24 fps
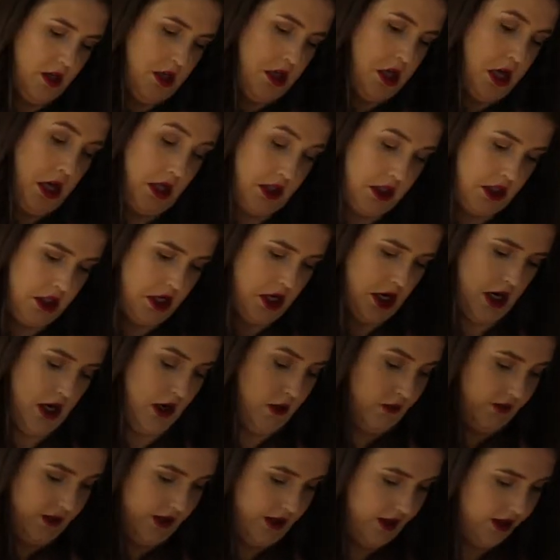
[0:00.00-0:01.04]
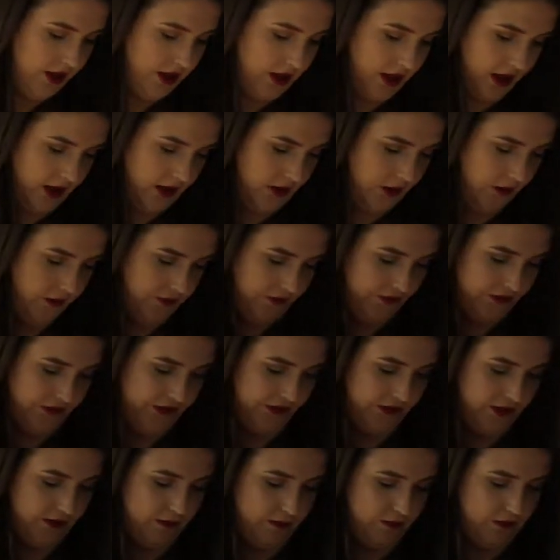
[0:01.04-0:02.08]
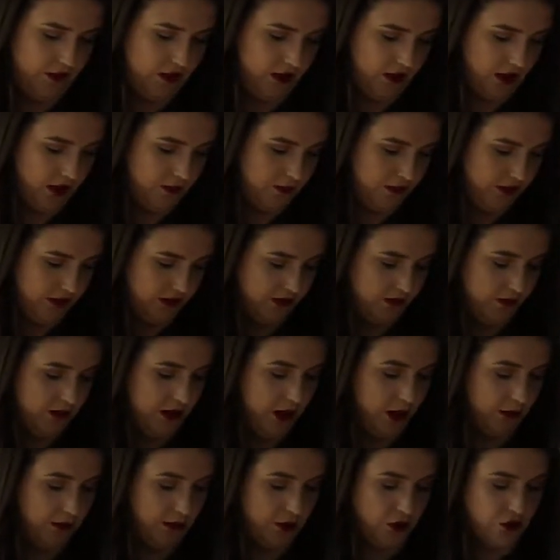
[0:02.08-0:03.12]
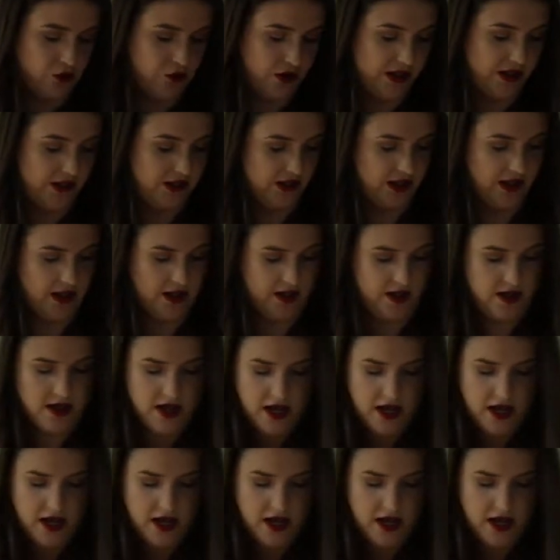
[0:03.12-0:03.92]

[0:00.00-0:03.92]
Yank it out. There you go. Gotta put some elbow grease in.